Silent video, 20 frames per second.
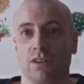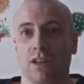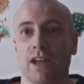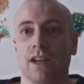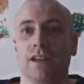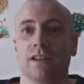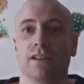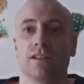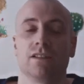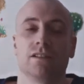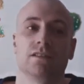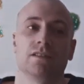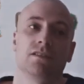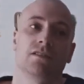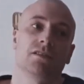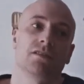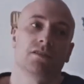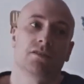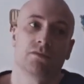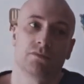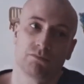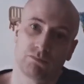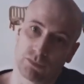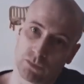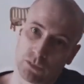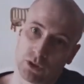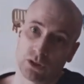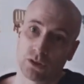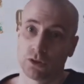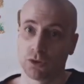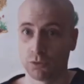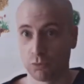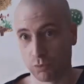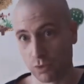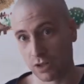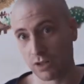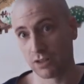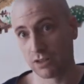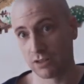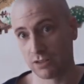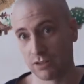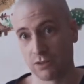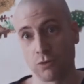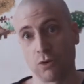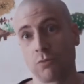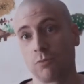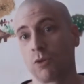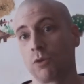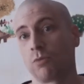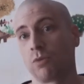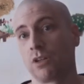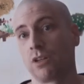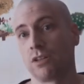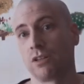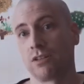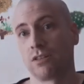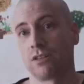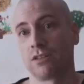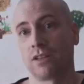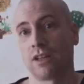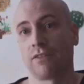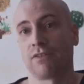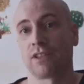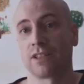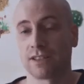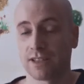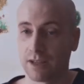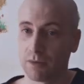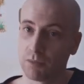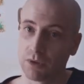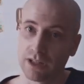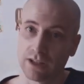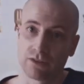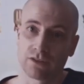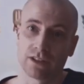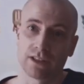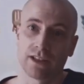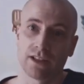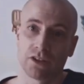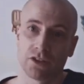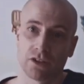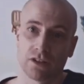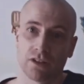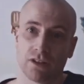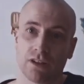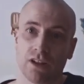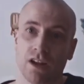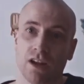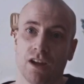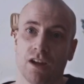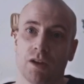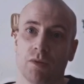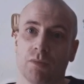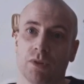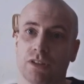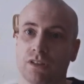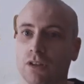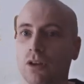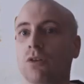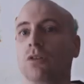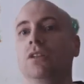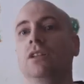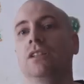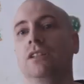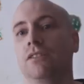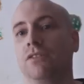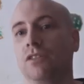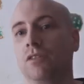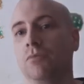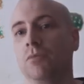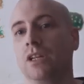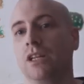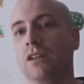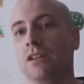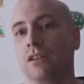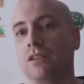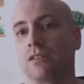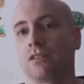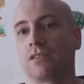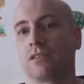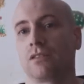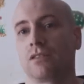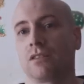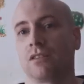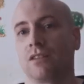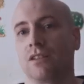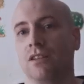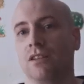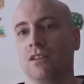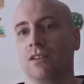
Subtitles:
That is two or more words that have the same pronunciation but totally different meanings.